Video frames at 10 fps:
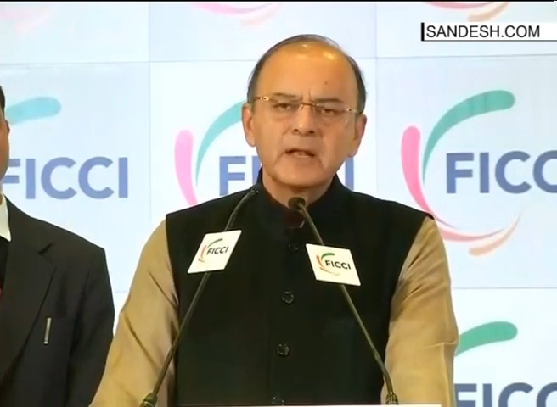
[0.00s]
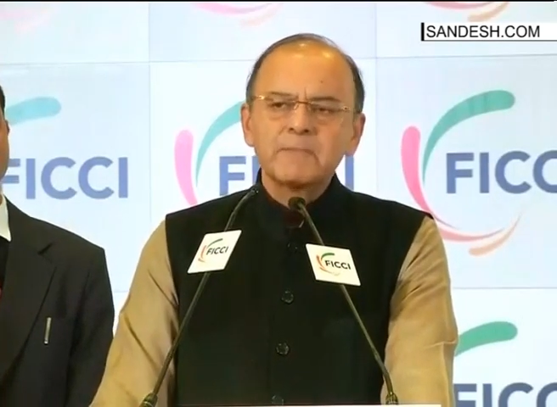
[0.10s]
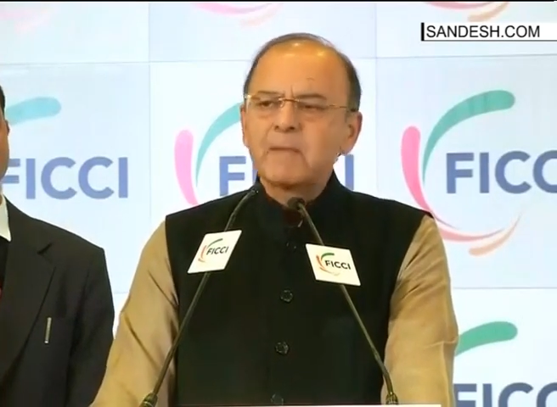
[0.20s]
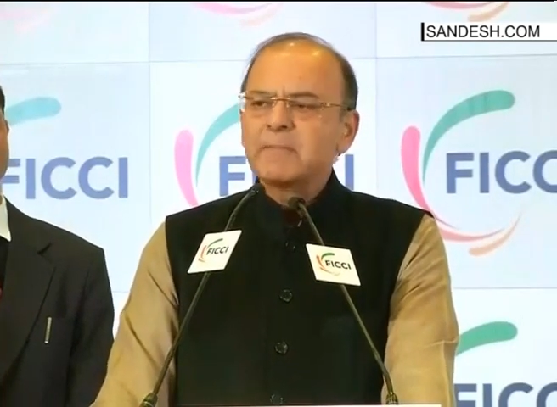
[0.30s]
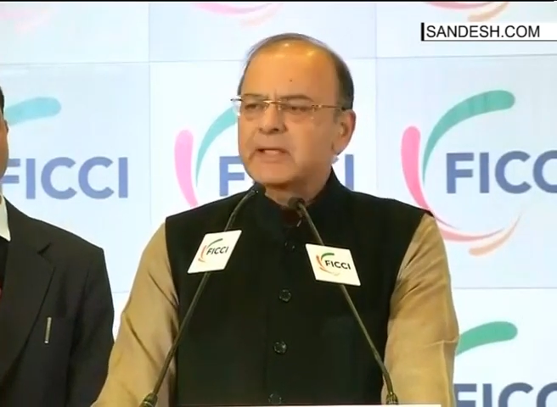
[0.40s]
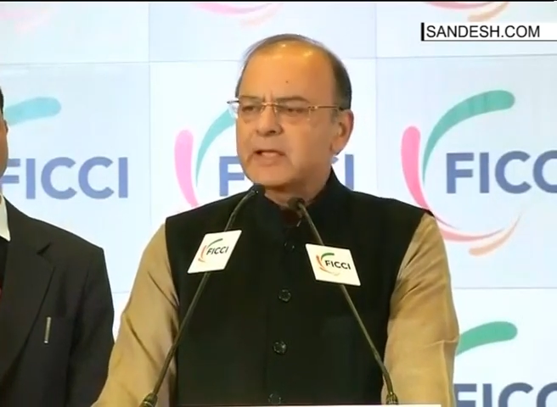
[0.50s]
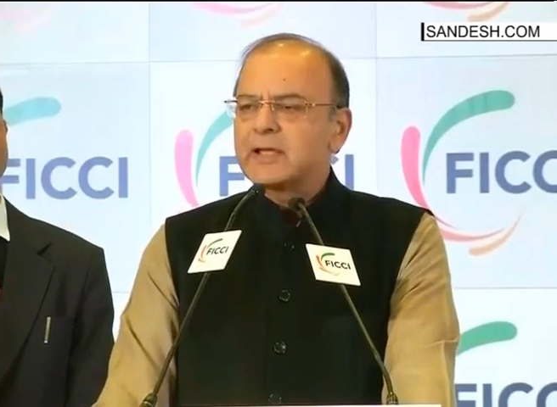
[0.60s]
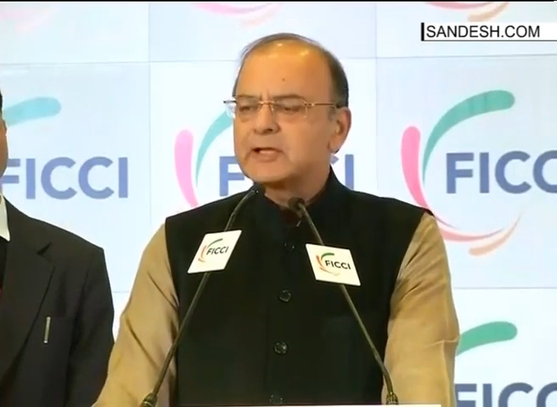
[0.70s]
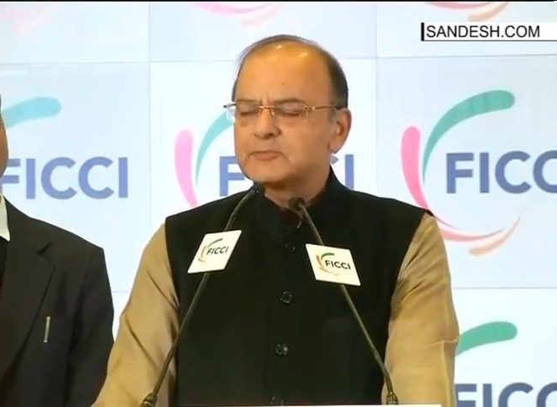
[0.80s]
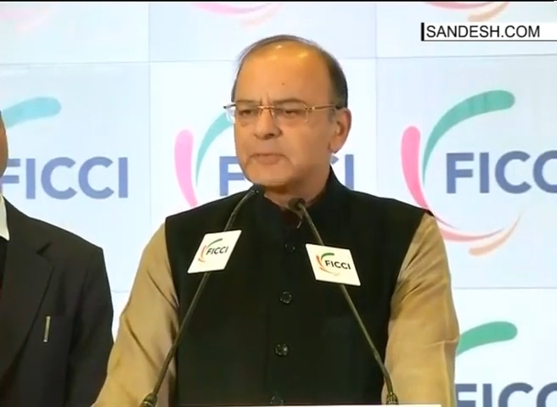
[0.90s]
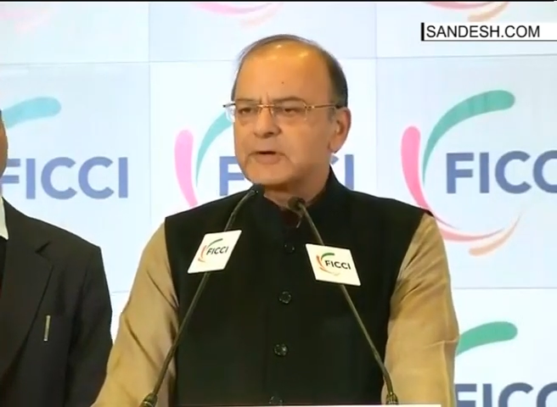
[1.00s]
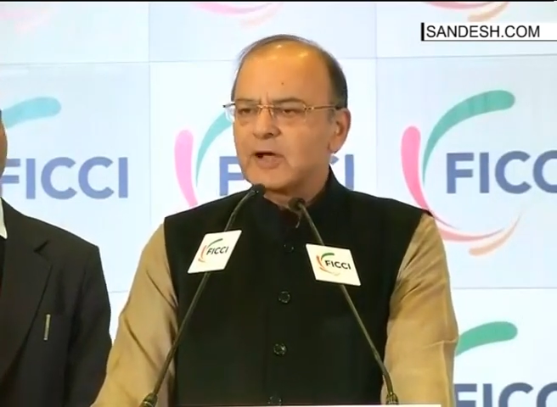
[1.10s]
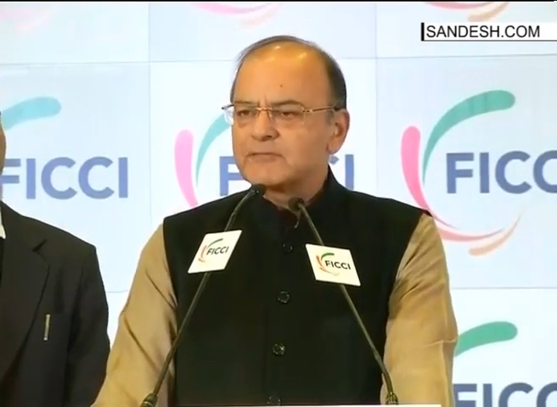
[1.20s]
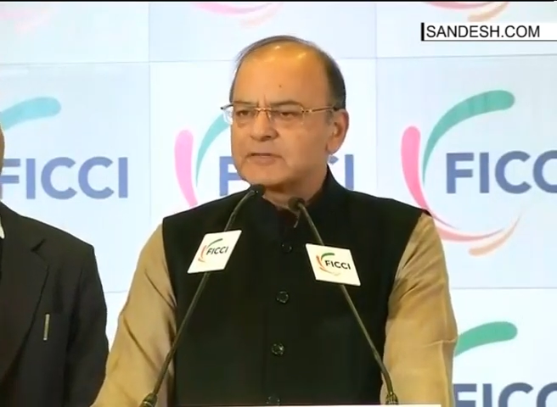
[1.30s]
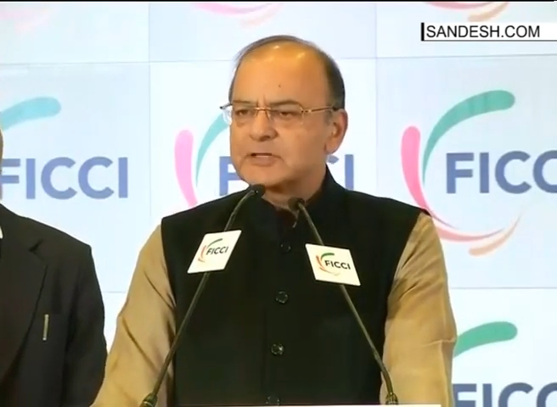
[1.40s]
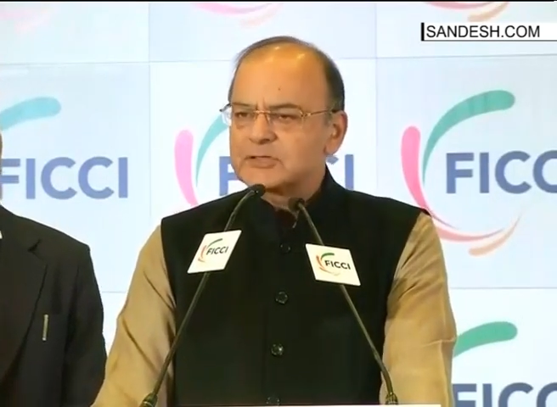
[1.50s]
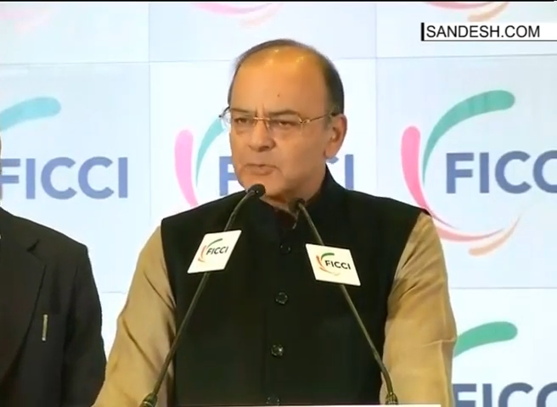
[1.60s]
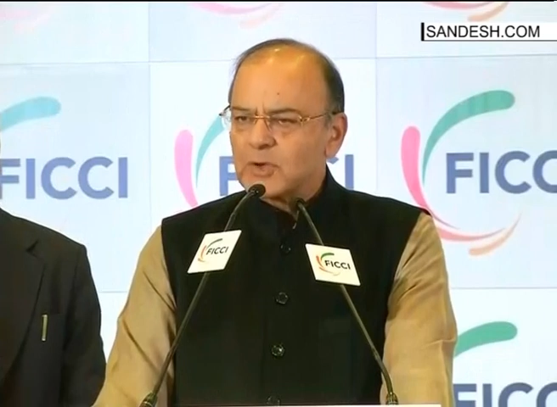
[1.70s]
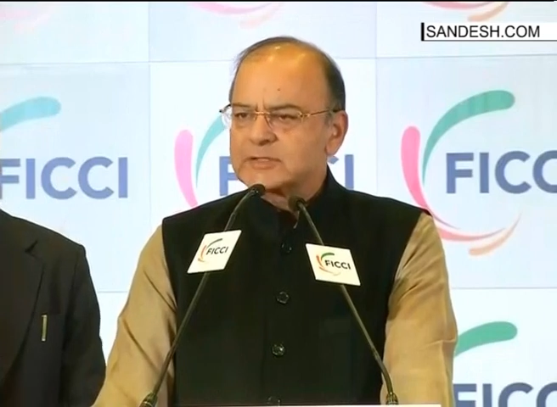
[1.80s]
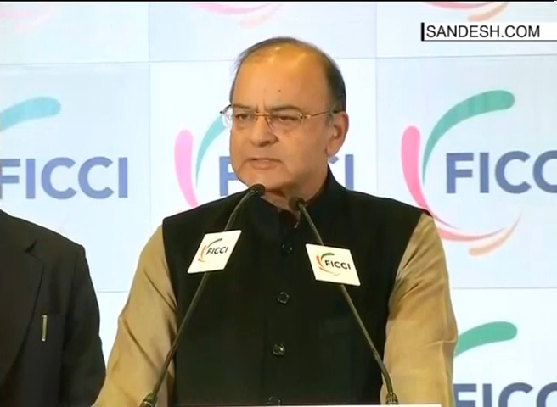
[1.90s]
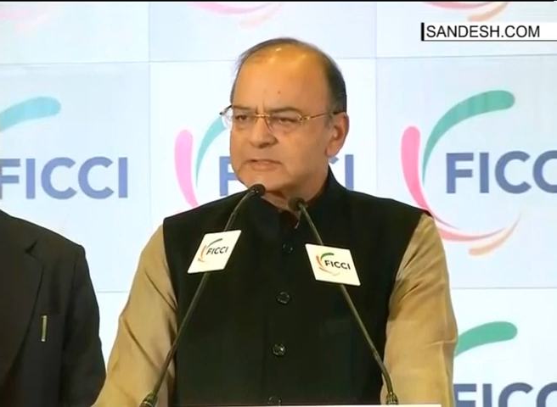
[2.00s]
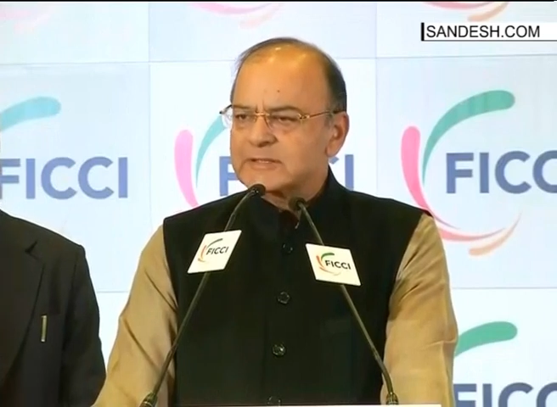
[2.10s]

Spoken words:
a public engagement after this was